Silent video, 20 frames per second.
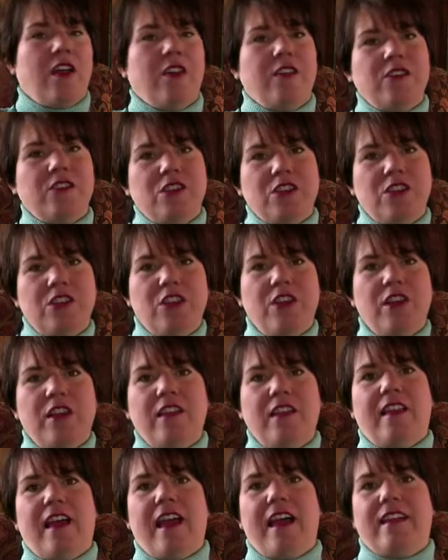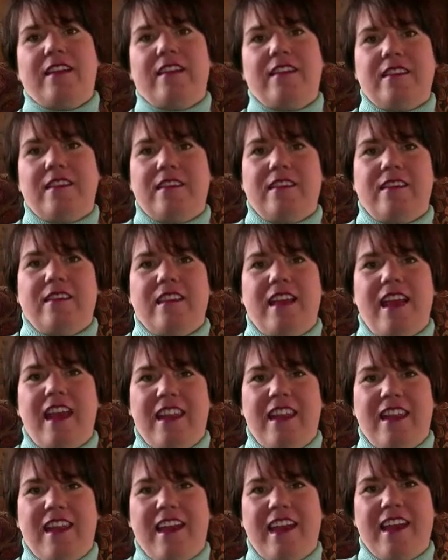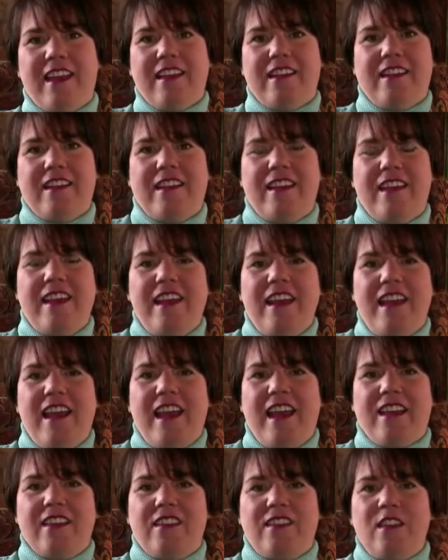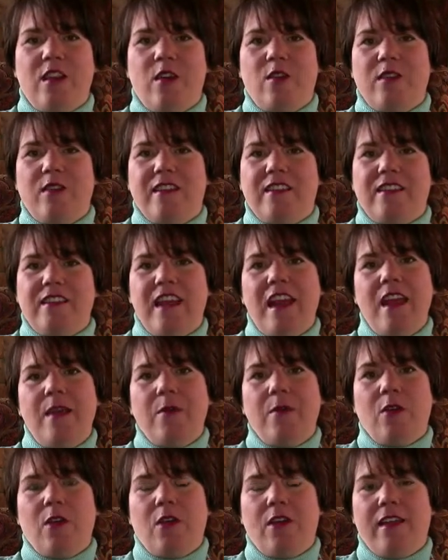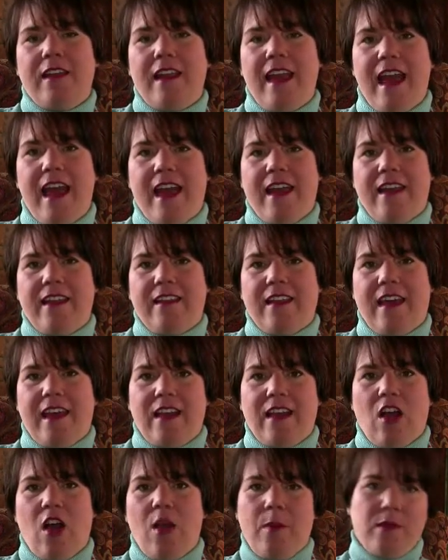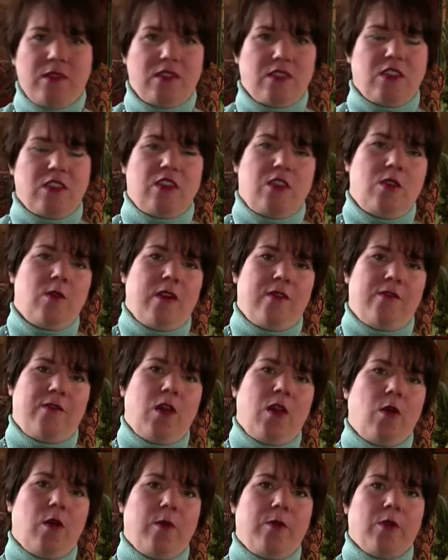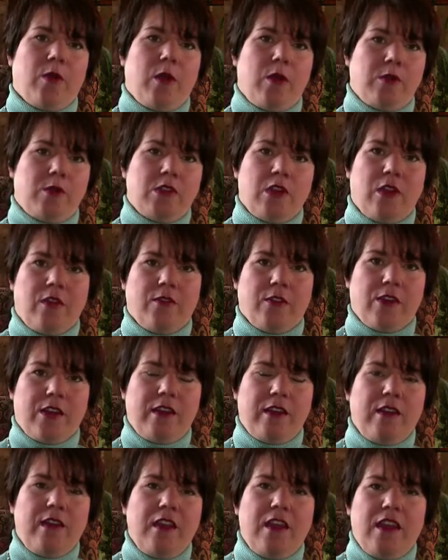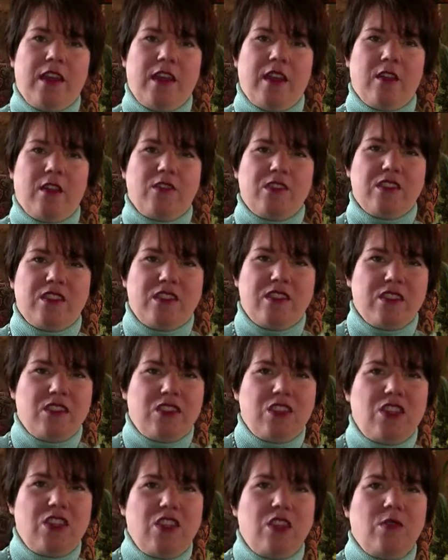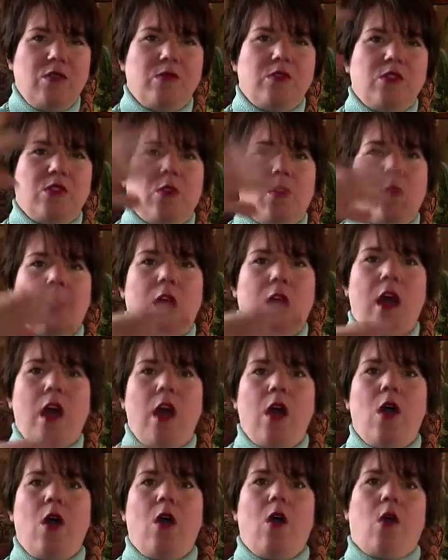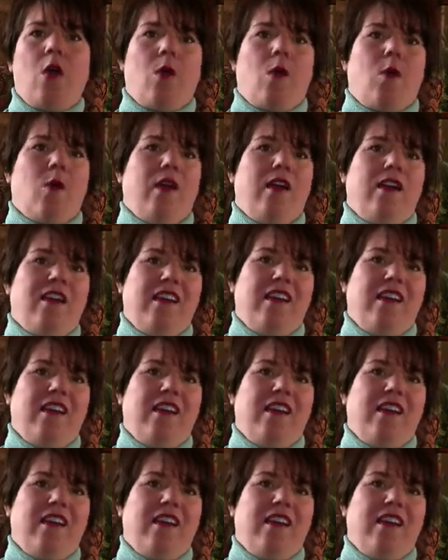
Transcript: all their security lights at night. And so this neighborhood had like almost a UFO approach over it, you know, just this huge glow